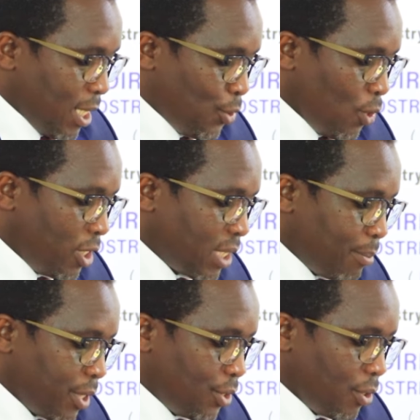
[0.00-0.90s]
Actually,
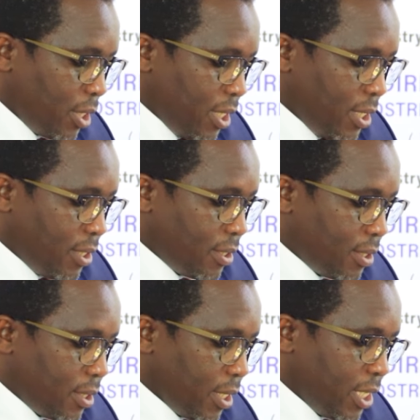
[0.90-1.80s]
sub-region
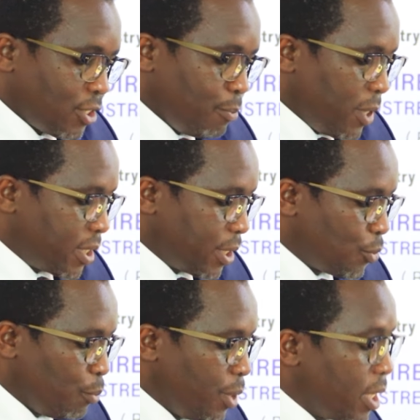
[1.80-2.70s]
is
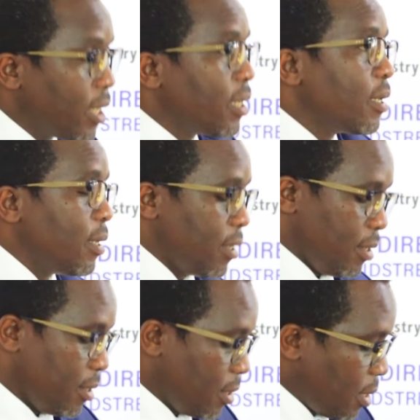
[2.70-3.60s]
estimated to be
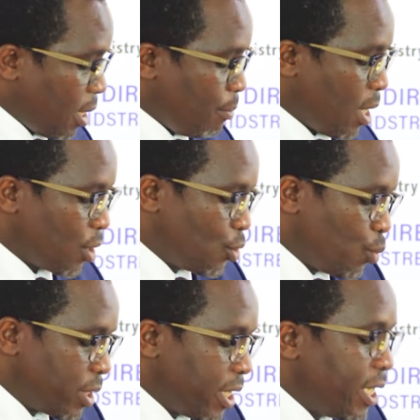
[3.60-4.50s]

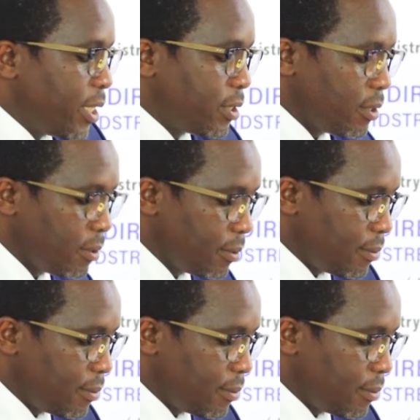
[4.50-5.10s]
about 28